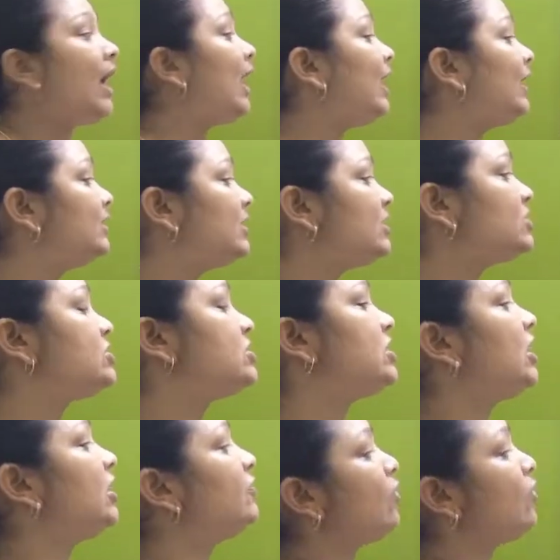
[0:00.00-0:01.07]
and this
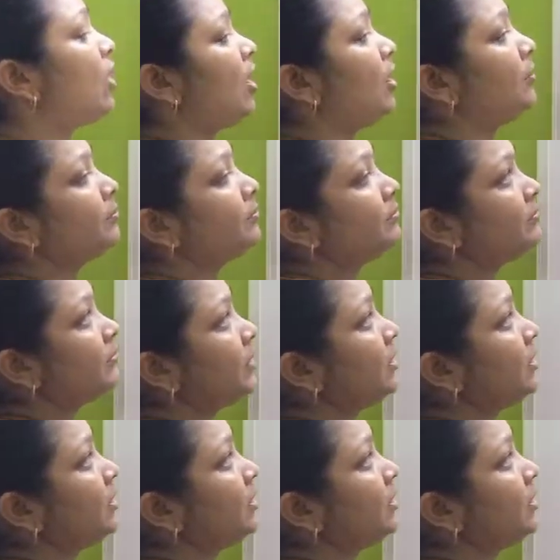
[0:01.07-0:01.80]
sheet form